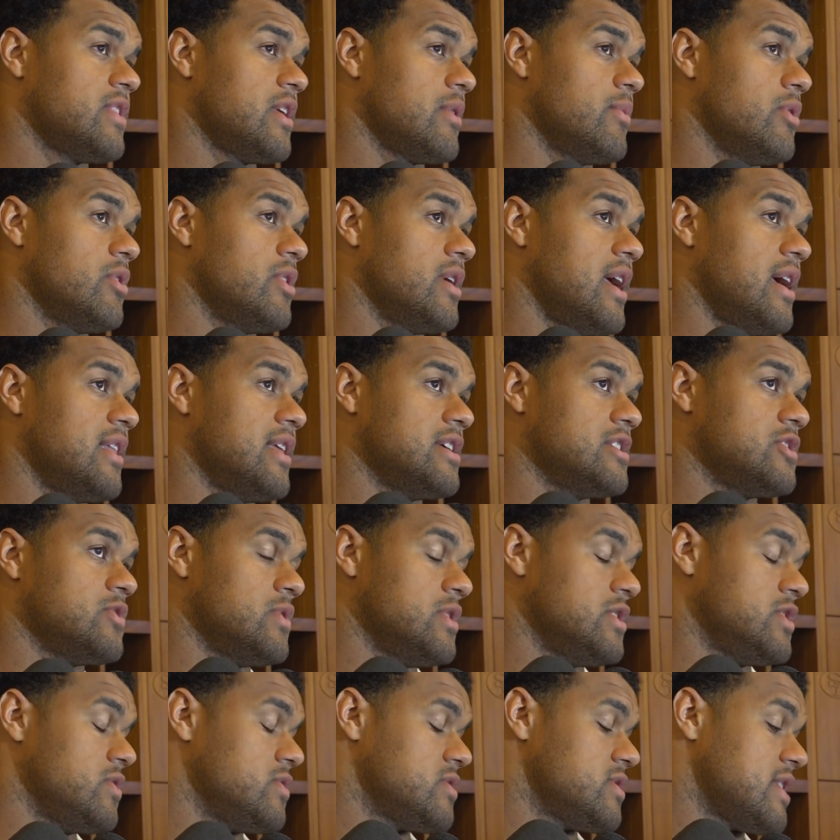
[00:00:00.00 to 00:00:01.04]
I think we only had like
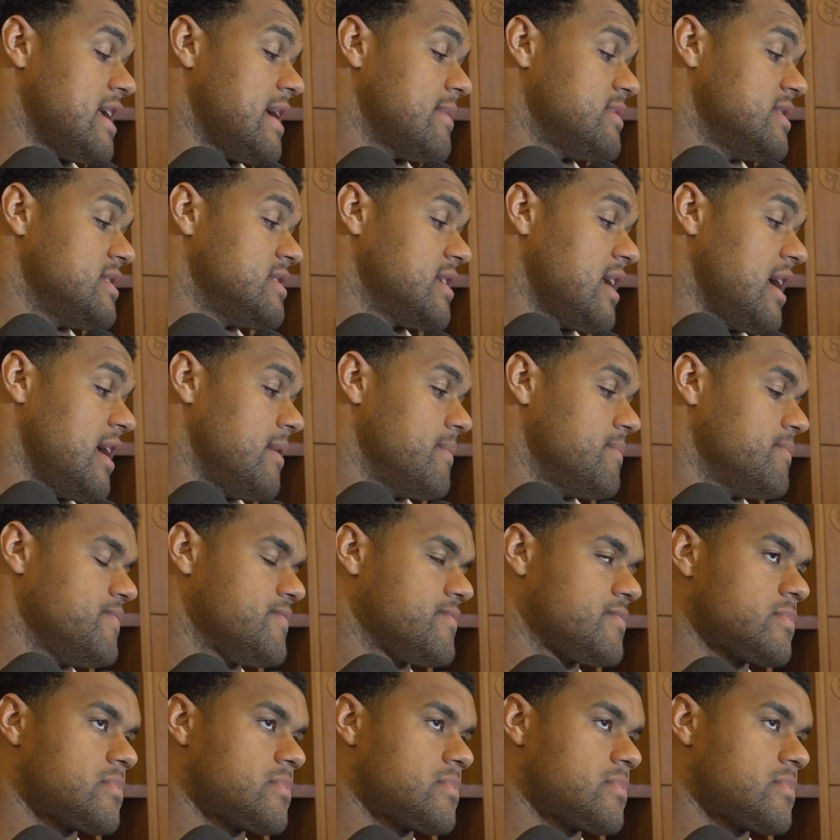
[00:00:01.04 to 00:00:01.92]
22 snaps this game,